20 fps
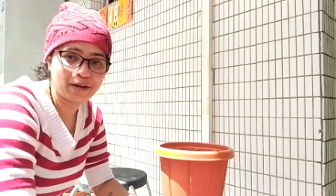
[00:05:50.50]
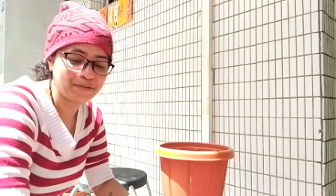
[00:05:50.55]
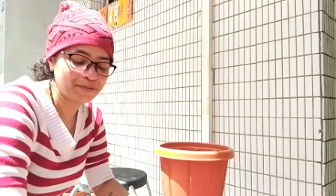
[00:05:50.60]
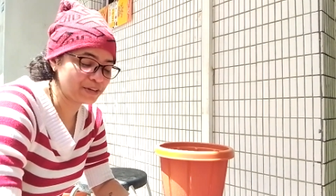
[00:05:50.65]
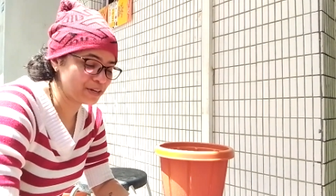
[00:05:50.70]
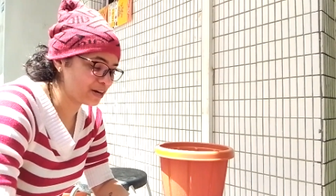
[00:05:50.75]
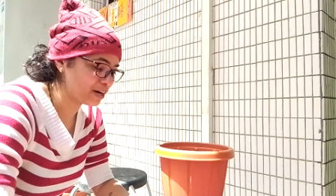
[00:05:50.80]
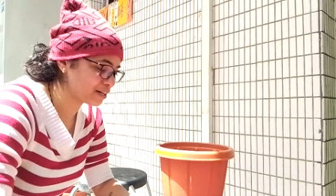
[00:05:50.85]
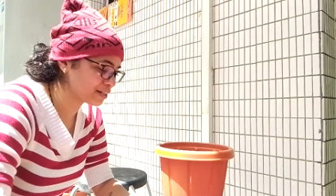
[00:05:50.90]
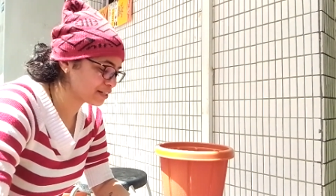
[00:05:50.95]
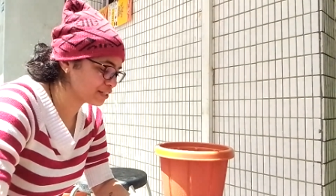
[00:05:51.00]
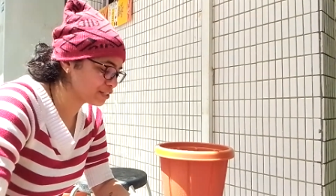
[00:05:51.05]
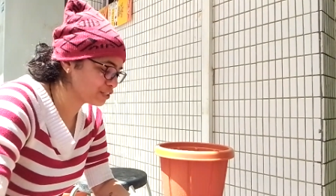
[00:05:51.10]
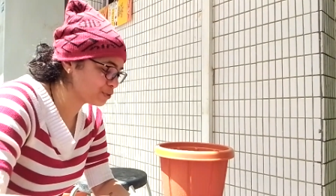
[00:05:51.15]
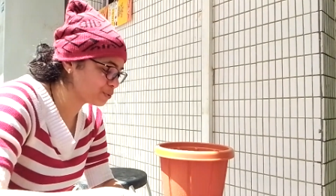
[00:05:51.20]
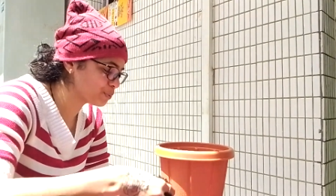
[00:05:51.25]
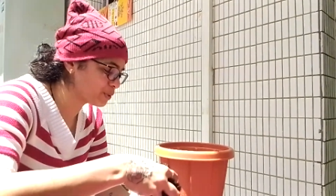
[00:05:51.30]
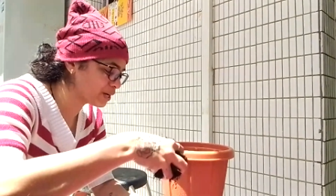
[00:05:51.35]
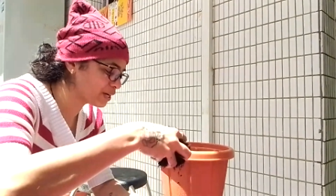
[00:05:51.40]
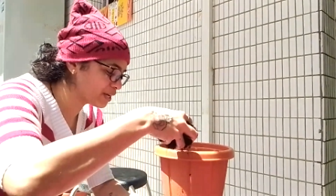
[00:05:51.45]
we are in
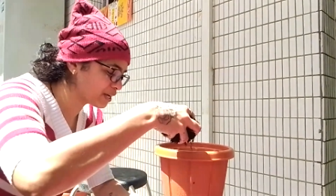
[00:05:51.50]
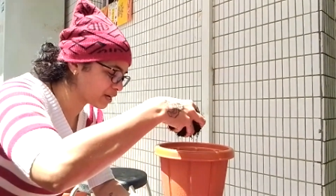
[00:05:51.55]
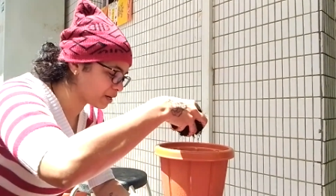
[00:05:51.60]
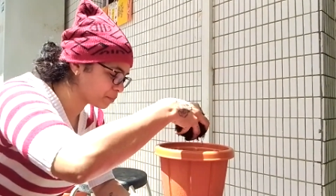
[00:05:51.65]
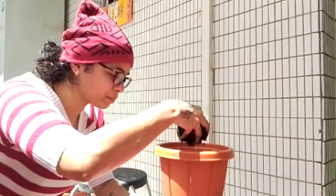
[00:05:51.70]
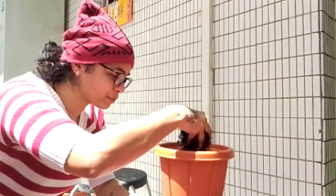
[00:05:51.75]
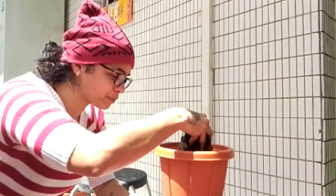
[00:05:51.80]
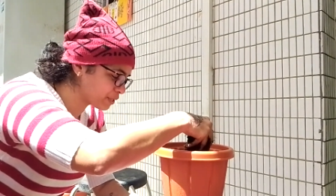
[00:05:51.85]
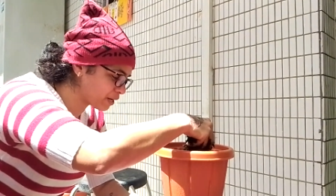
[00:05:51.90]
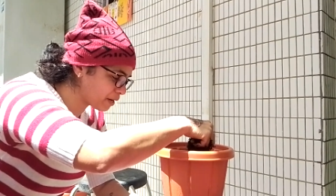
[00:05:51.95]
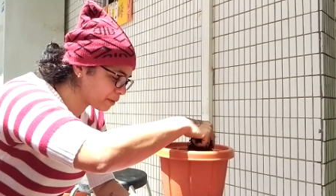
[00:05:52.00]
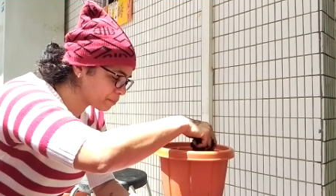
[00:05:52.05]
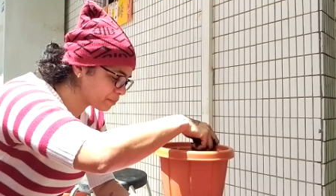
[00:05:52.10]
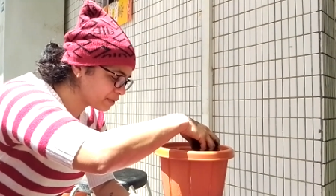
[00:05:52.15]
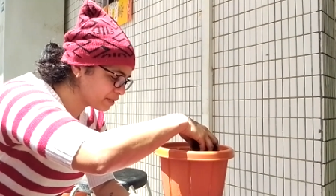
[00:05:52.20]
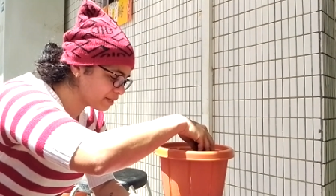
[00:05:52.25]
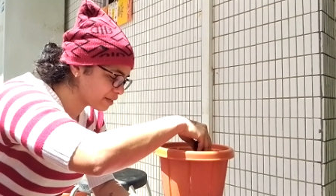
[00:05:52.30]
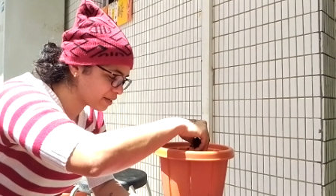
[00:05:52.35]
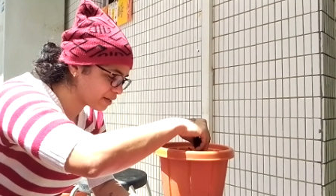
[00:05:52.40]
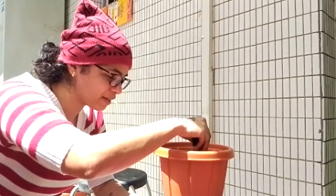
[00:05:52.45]
UAE, Abu
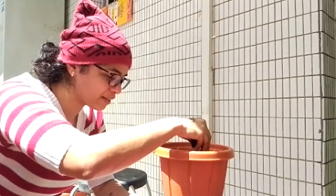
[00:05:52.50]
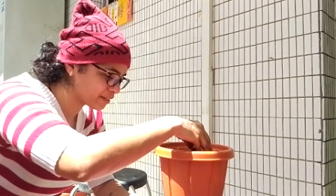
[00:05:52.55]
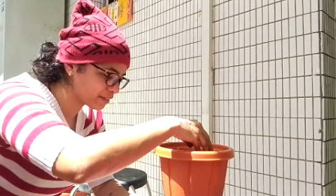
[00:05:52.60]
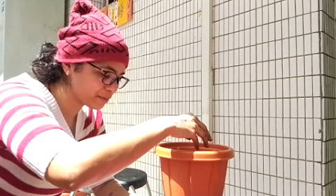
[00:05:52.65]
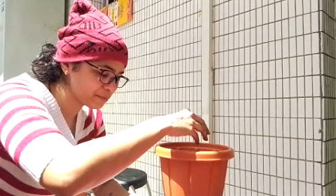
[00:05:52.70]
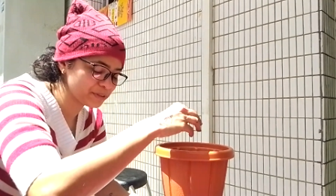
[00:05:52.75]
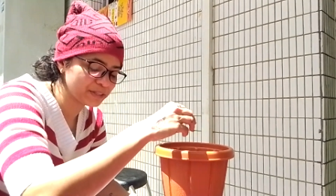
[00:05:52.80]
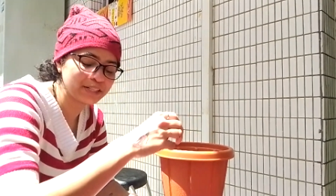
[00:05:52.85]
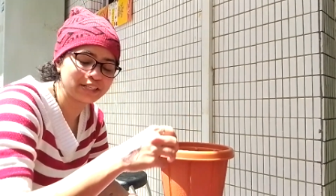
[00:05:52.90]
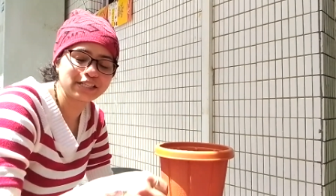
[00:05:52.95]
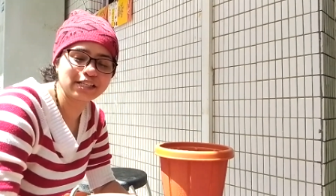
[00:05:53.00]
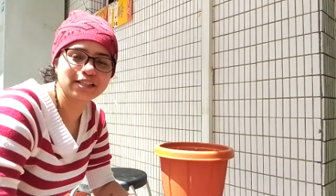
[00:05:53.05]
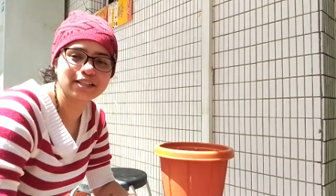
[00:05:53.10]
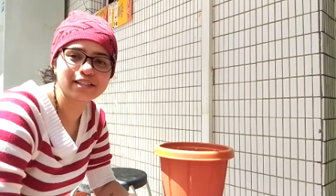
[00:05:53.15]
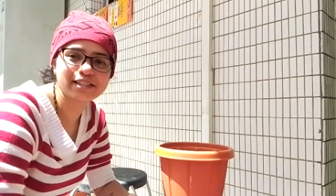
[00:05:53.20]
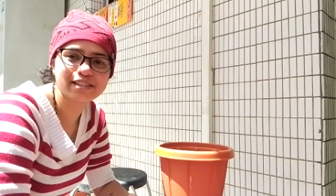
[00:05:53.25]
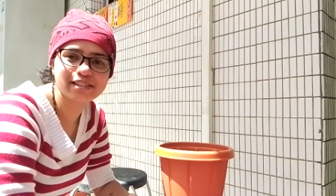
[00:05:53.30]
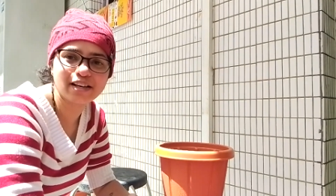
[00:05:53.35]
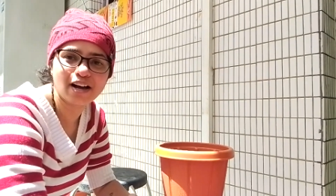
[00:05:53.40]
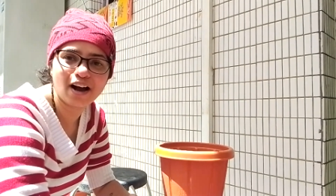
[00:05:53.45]
Dhabi, and the
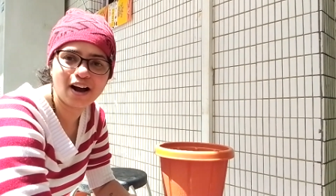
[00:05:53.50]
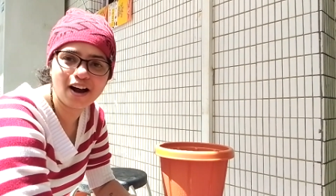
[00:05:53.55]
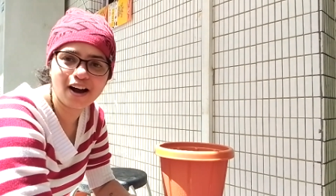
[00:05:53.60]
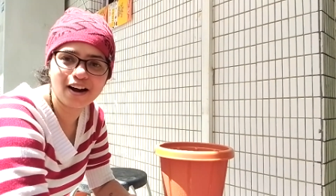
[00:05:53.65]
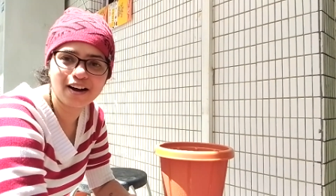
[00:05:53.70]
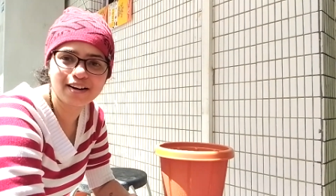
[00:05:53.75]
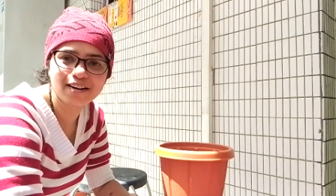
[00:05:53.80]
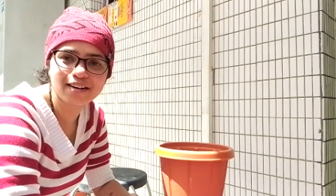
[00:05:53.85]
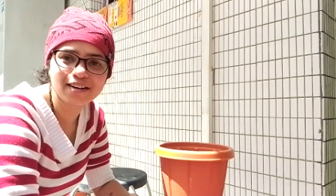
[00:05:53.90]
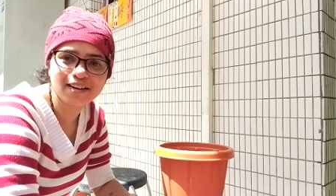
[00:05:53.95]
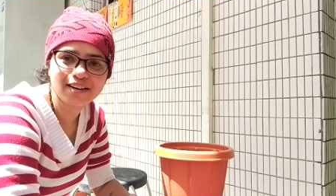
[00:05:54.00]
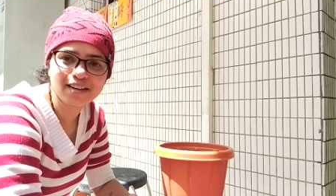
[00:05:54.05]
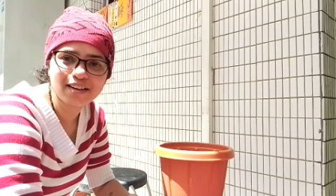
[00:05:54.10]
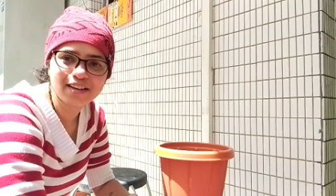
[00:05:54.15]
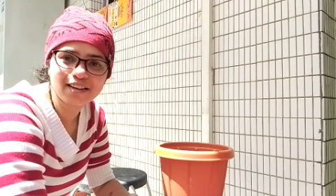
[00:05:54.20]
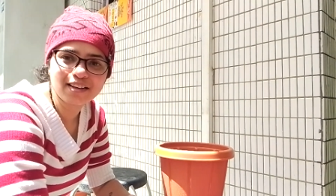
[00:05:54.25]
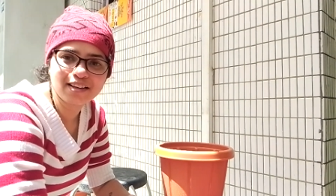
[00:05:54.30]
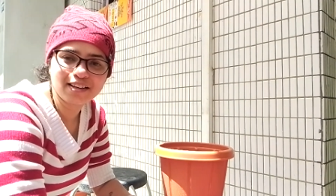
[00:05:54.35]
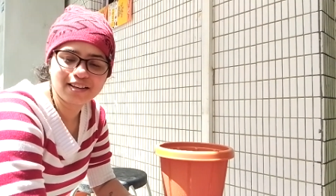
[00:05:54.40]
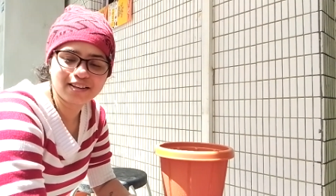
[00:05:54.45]
winters are
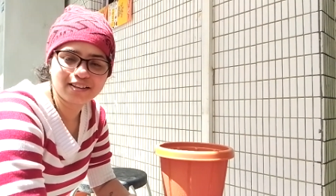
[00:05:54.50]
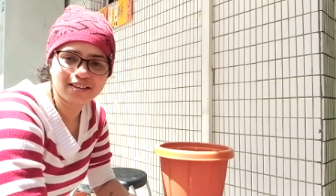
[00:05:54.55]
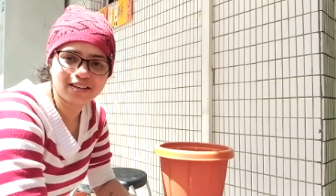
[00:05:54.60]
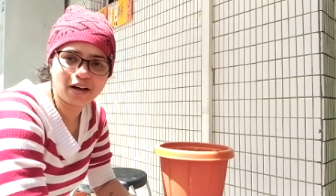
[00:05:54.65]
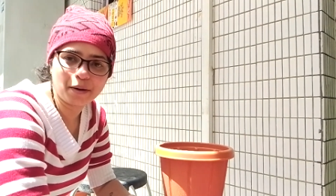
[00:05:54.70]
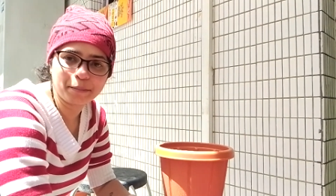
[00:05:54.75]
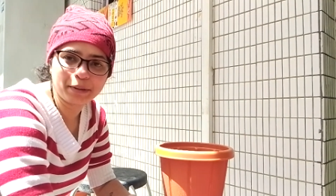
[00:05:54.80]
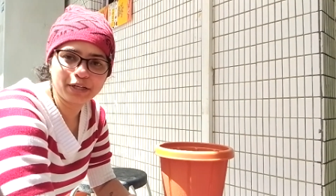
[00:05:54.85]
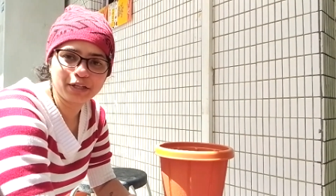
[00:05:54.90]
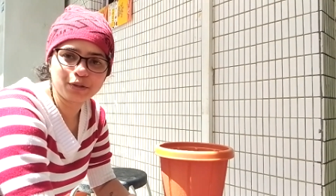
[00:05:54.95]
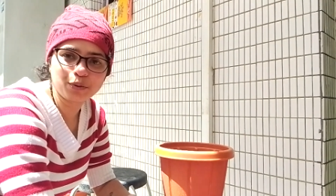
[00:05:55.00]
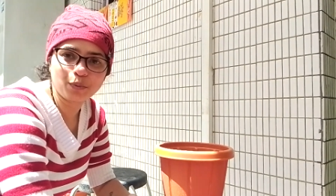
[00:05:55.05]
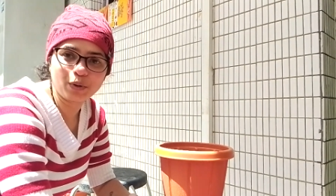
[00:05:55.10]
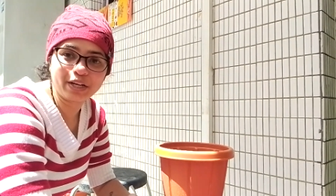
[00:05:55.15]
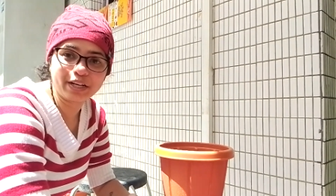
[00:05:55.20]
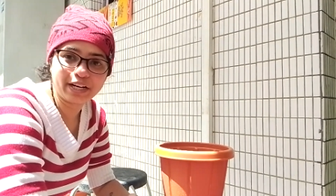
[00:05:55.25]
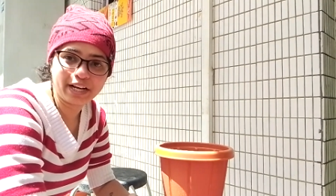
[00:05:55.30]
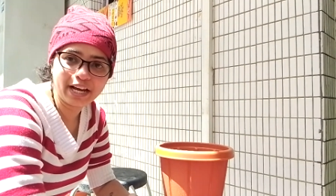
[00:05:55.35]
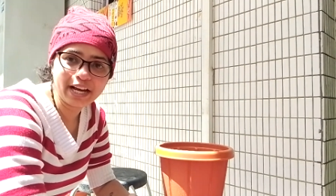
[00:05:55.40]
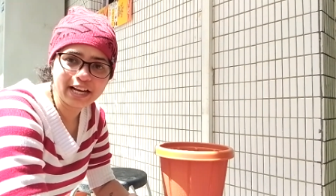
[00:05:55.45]
coming to
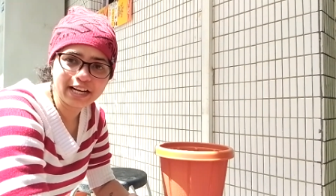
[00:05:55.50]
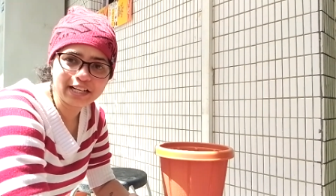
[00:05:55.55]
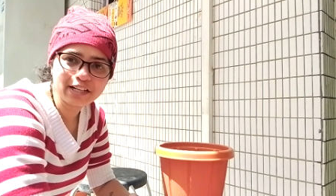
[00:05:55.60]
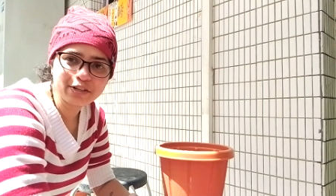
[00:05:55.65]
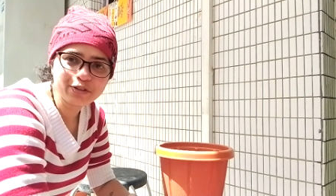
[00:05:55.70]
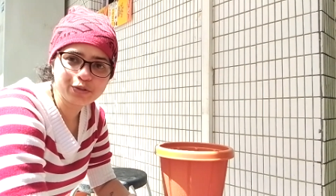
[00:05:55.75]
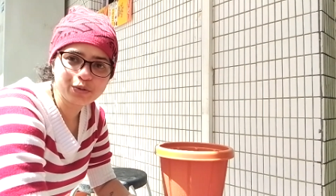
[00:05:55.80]
an end.